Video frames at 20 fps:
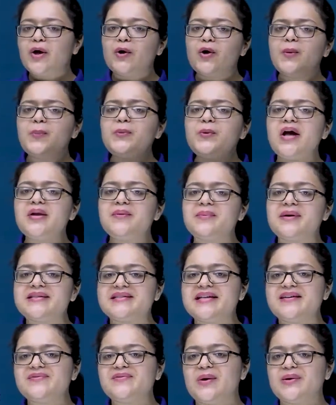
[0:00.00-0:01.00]
hope you all must
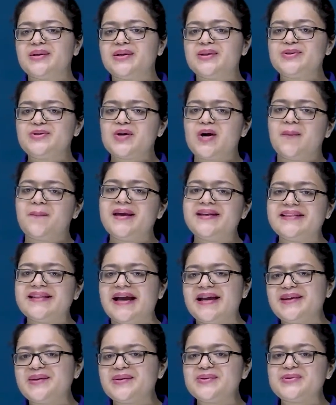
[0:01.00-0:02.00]
have got the topic.
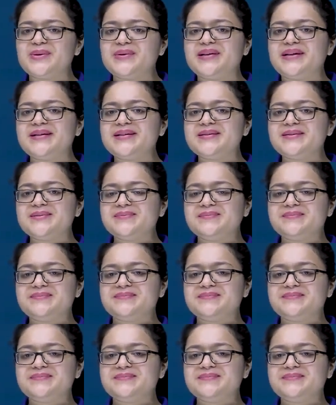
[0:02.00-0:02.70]
Thank you, students.